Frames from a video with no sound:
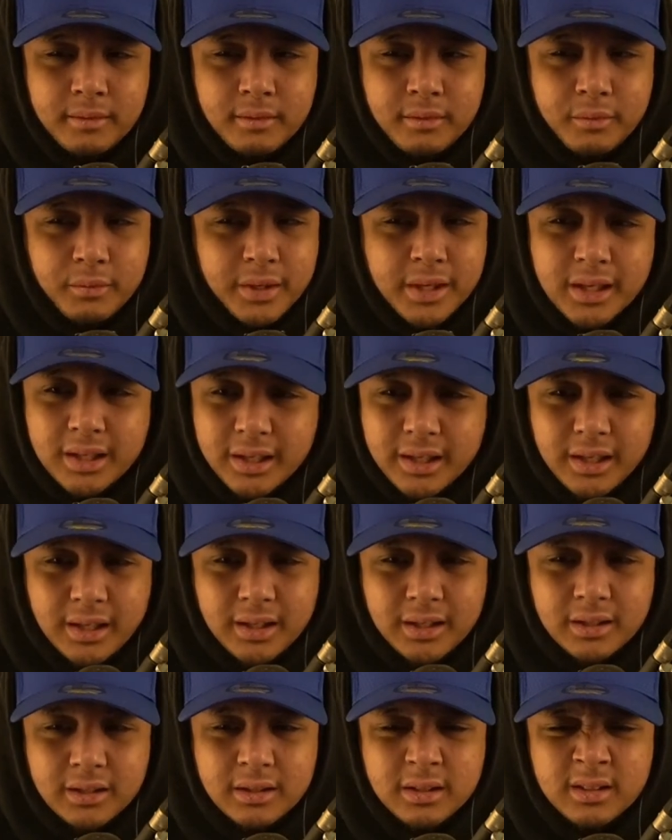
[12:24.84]

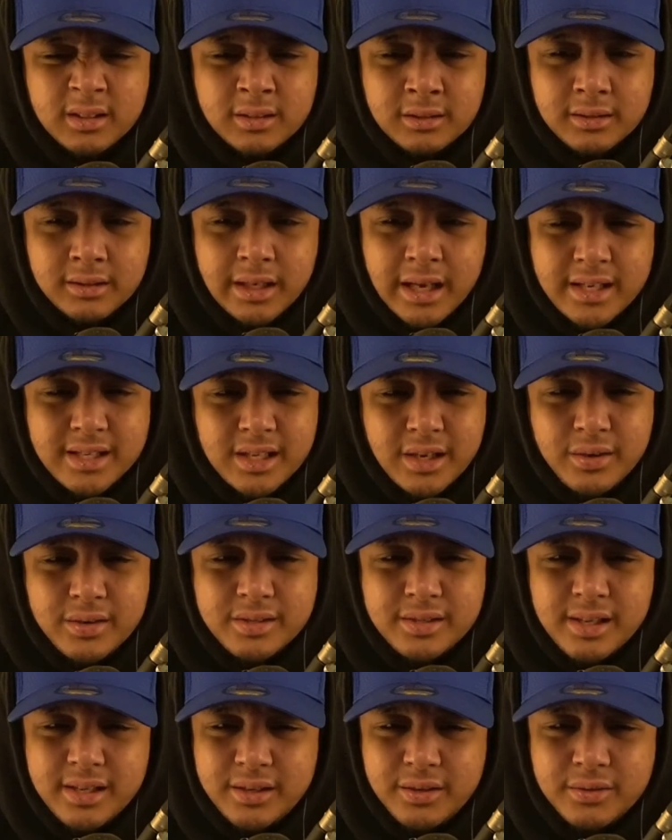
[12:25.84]
Really? That's how
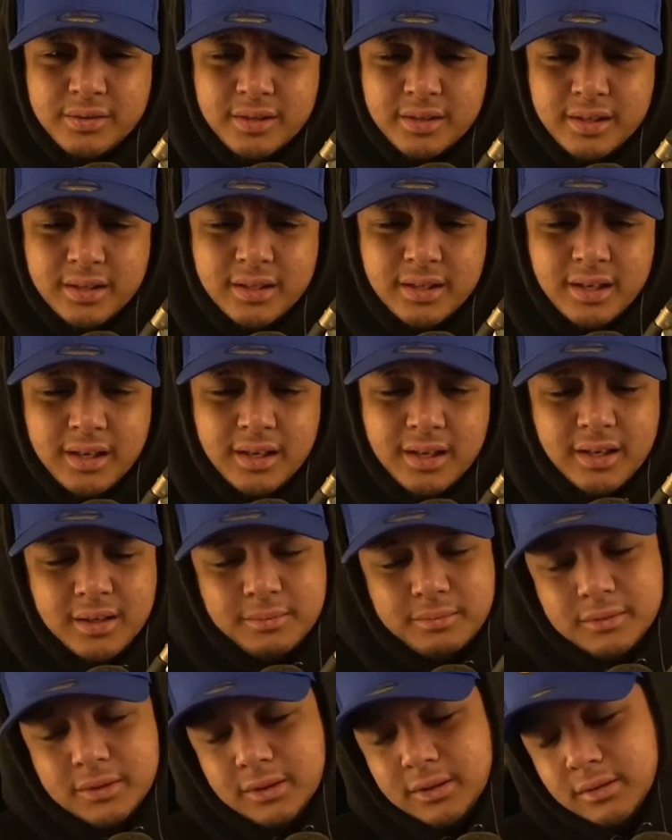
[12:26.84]
Ezekiel's gonna die?